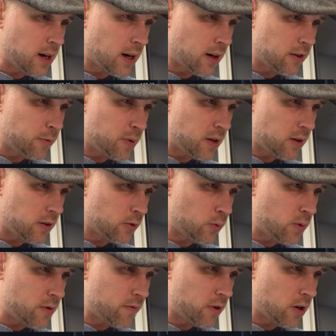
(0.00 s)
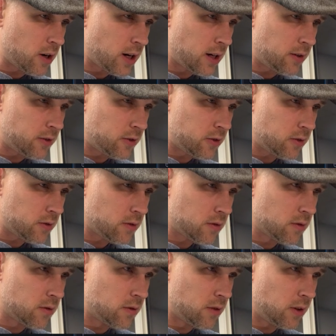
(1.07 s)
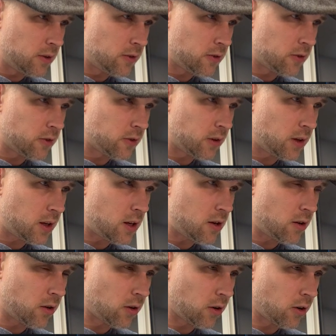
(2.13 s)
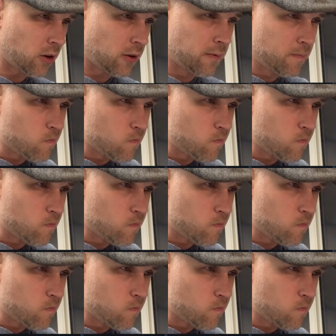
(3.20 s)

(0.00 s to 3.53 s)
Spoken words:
guys, because we've got this here